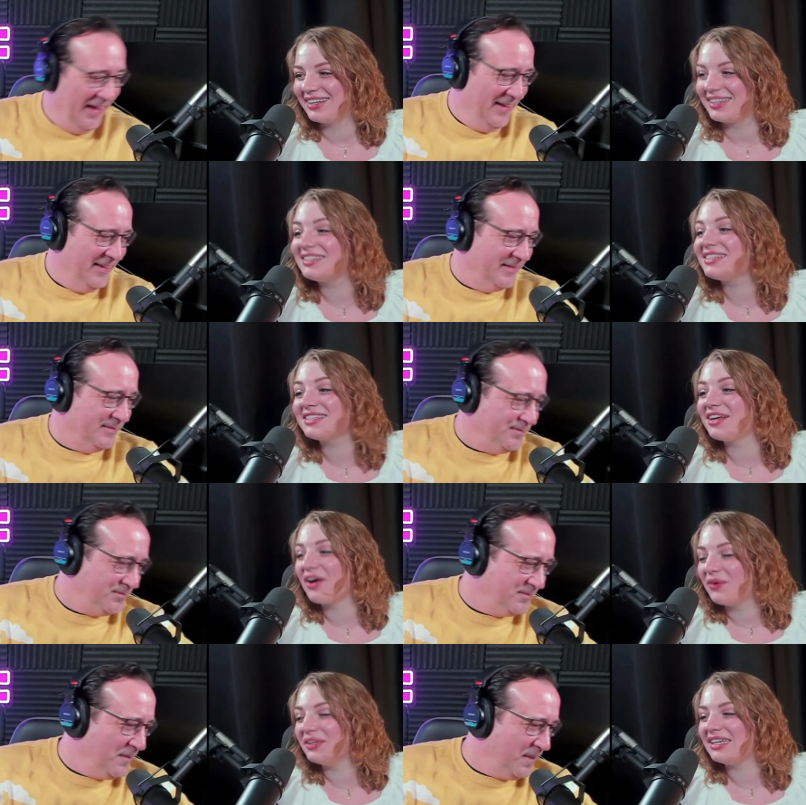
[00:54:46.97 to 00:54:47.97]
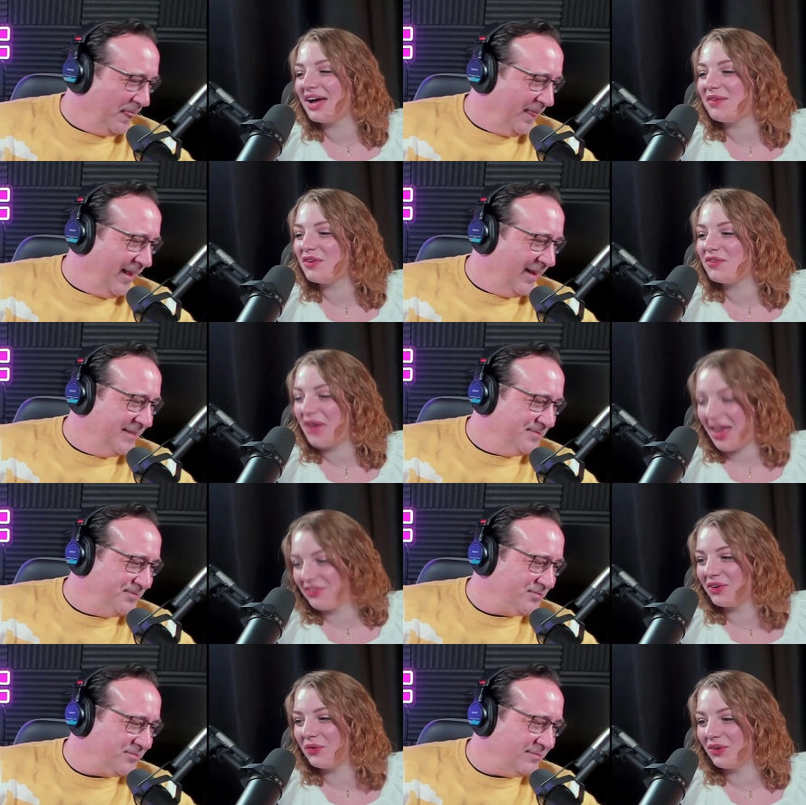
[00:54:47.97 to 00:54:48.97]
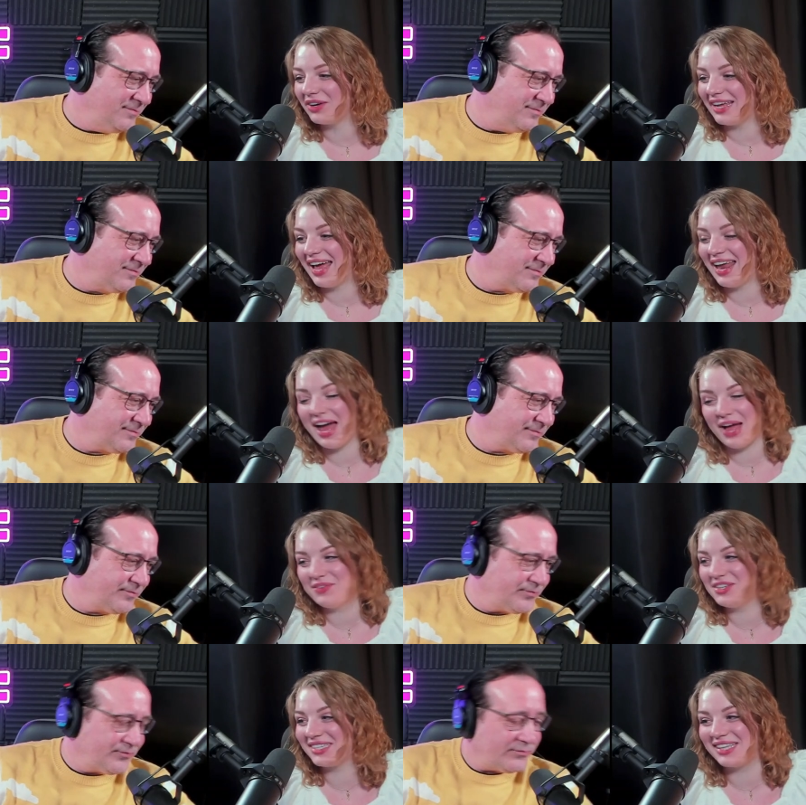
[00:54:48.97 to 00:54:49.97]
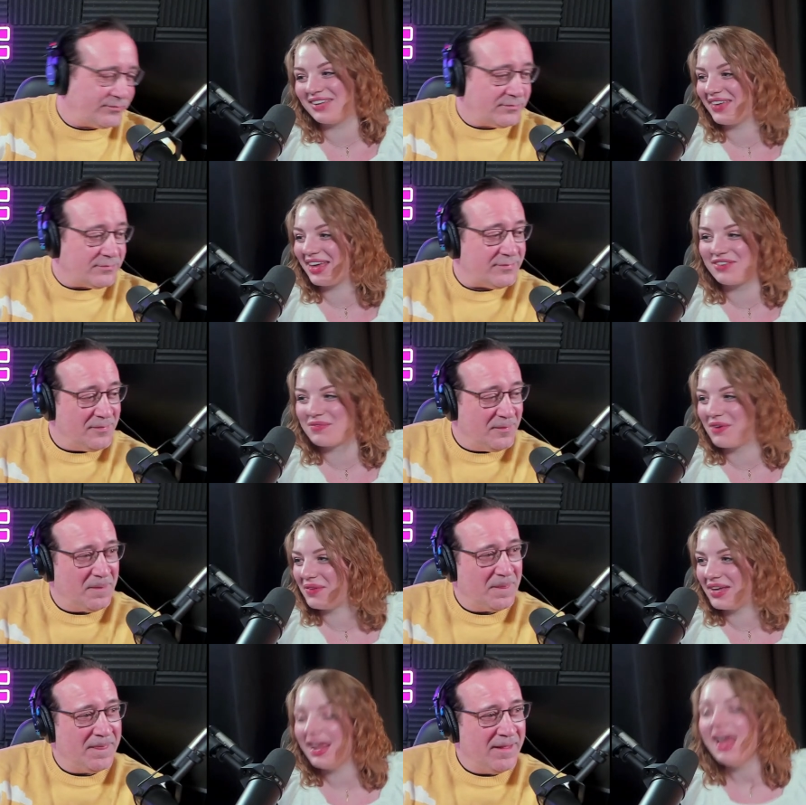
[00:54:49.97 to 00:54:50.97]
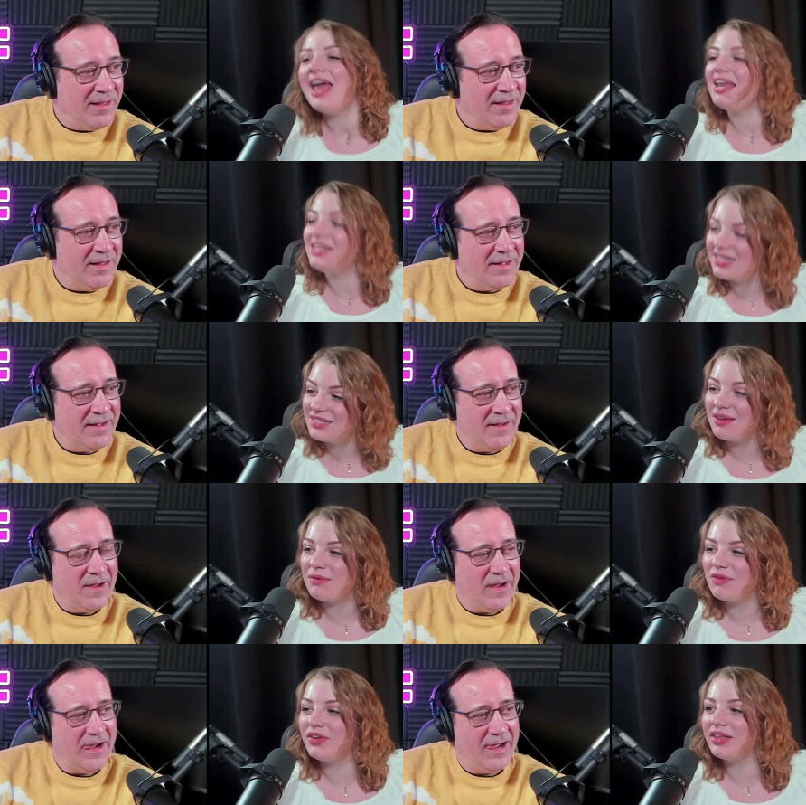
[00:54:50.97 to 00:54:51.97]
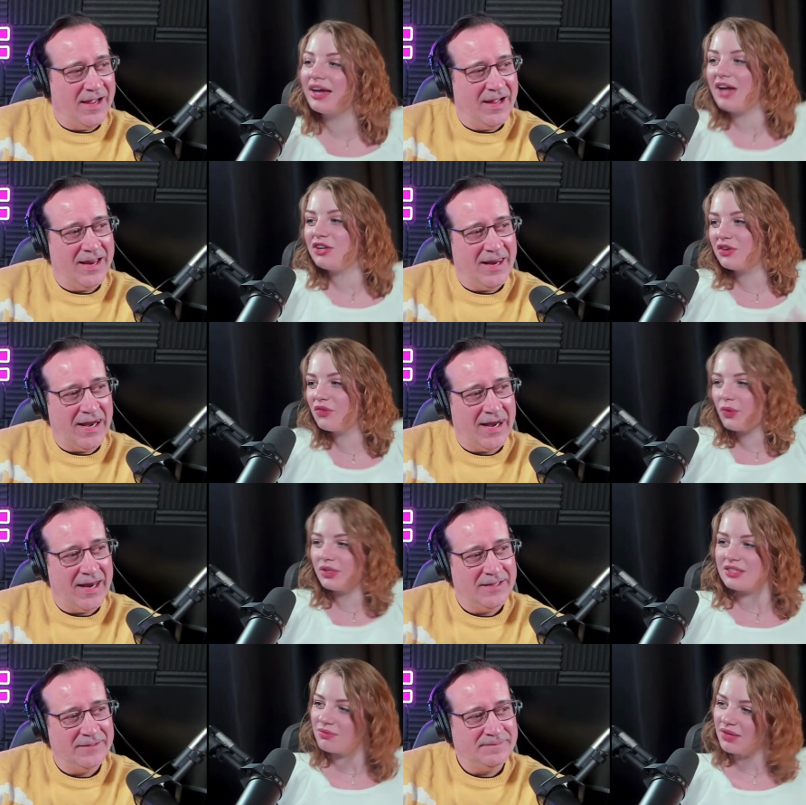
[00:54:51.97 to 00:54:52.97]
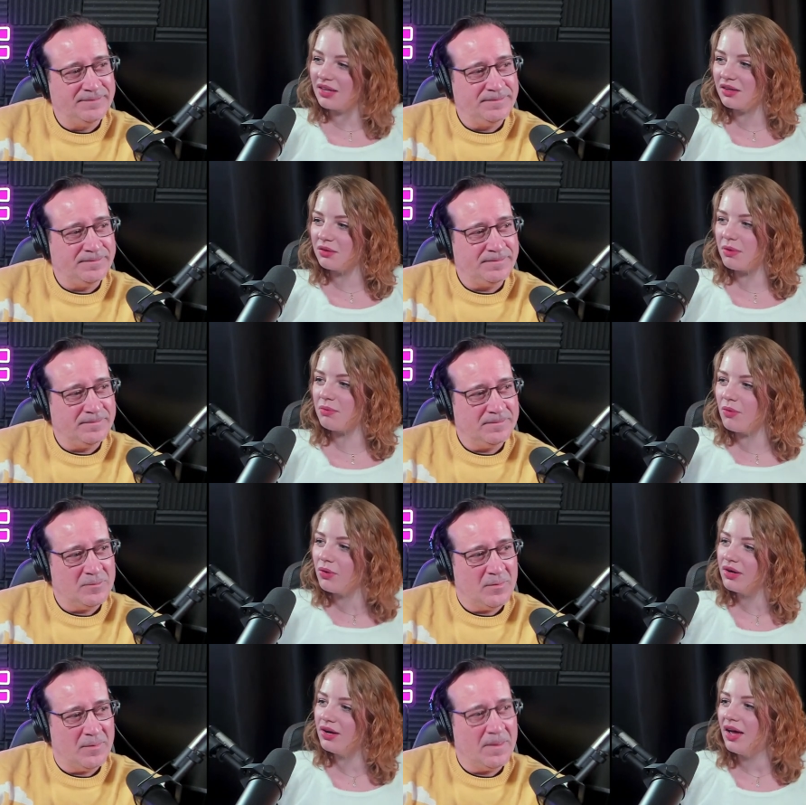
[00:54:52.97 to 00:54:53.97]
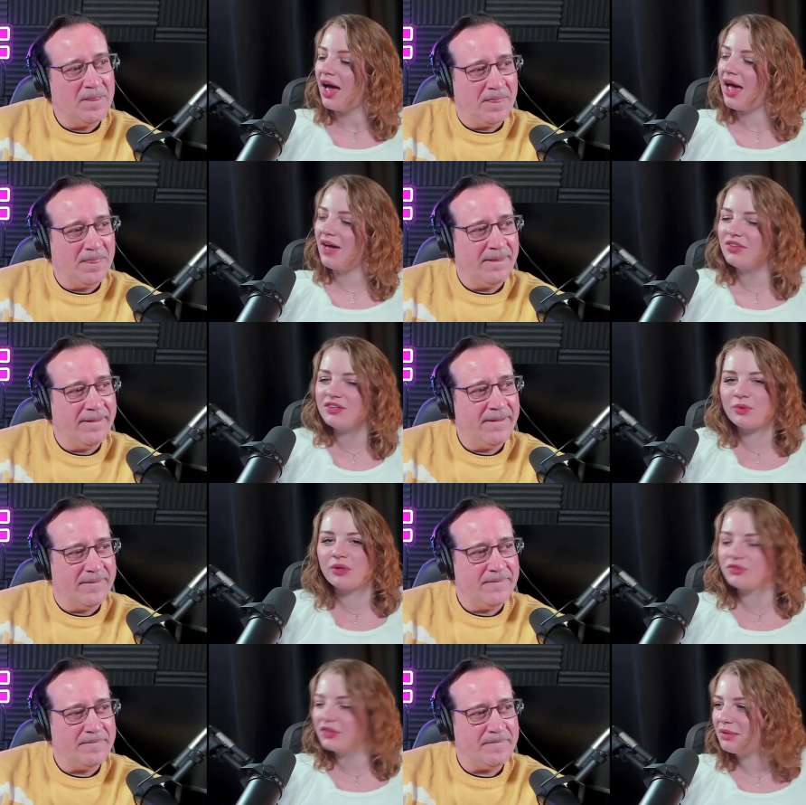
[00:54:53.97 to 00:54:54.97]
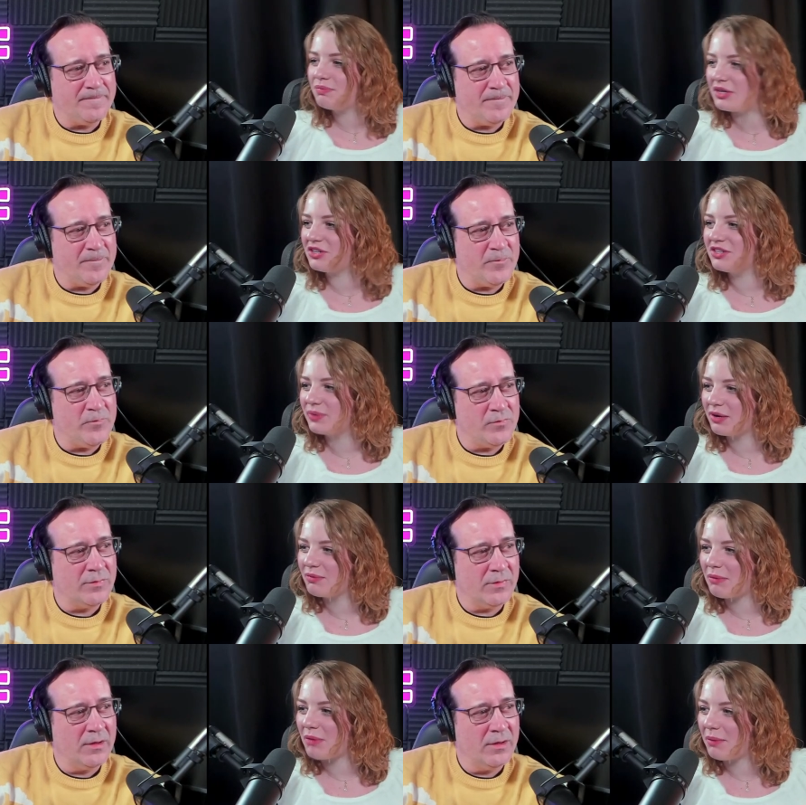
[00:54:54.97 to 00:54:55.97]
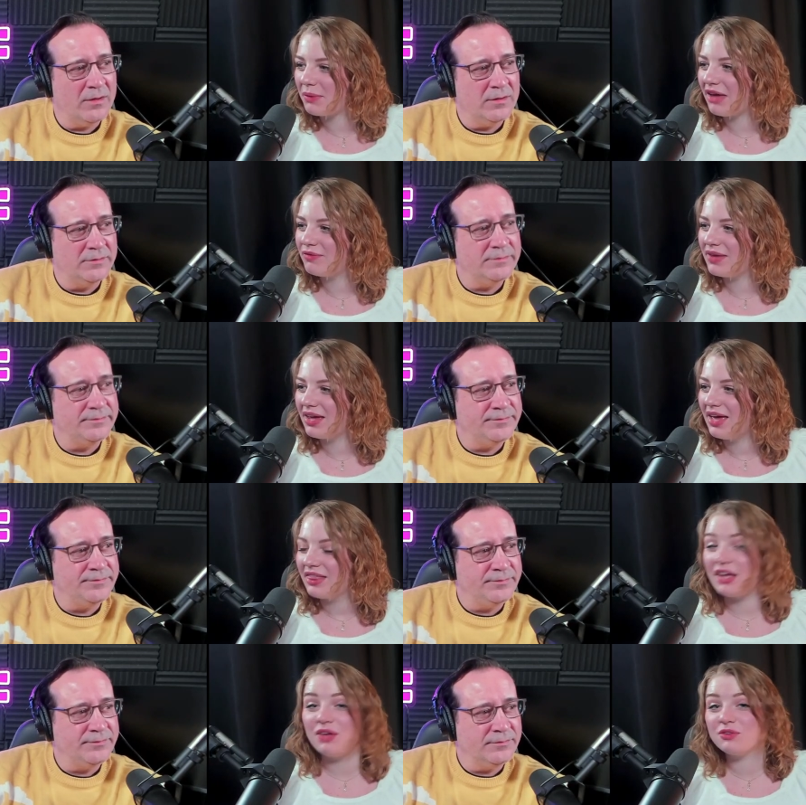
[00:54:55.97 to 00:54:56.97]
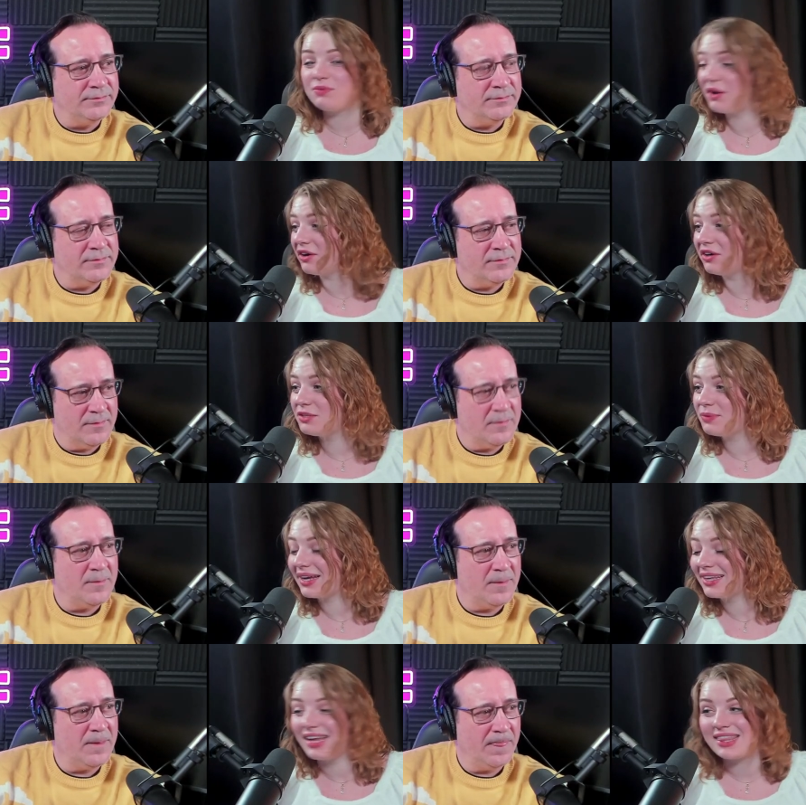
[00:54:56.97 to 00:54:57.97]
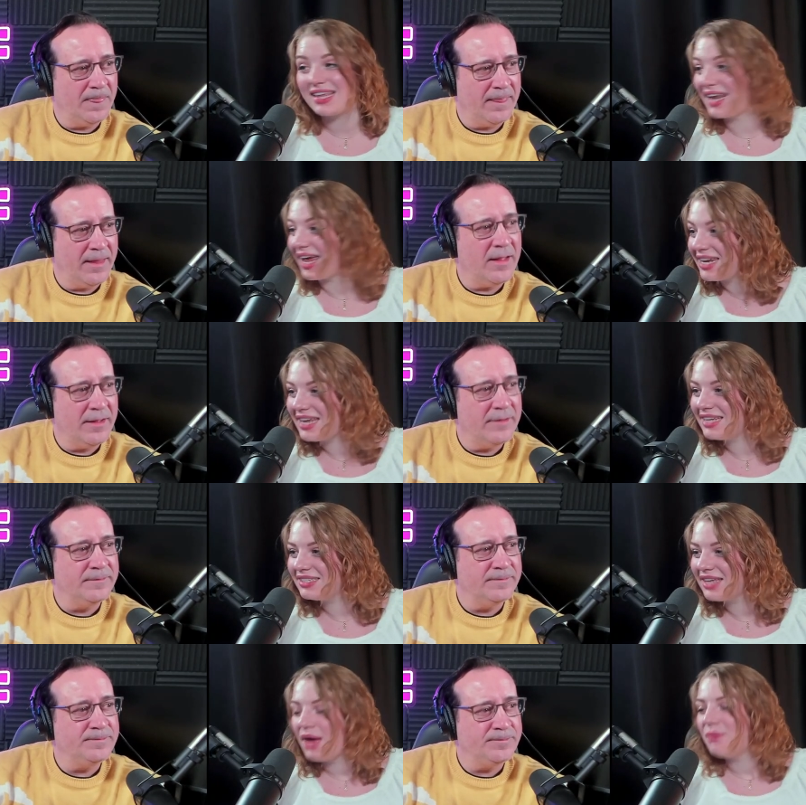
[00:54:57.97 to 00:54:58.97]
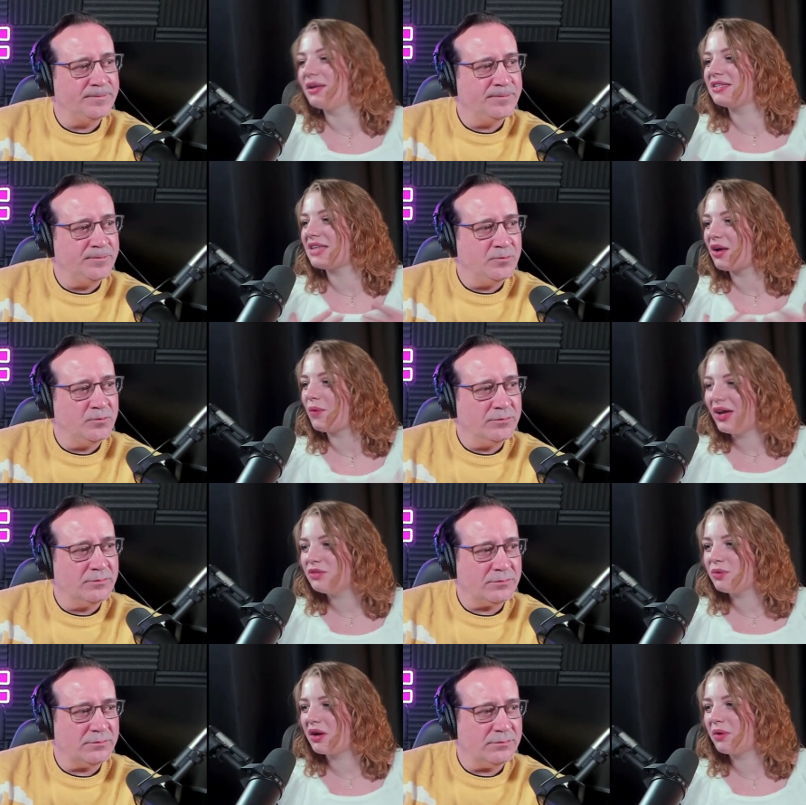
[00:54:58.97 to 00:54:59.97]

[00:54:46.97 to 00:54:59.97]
Speaker 1: This is the only time you've ever worn it, and I'm just loving every moment. It does make me feel like I should have worn something a little bit more. I have this one really bitchin' sweater my mom gave me that used to be hers back in like the 90s, but it's like a white sweater